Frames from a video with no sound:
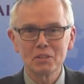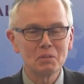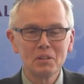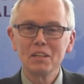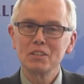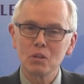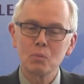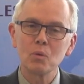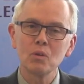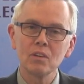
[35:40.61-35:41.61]
to, to
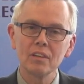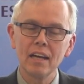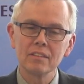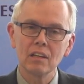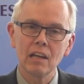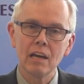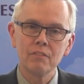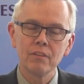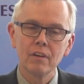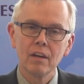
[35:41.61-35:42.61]
the world and to
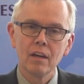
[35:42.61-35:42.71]
life,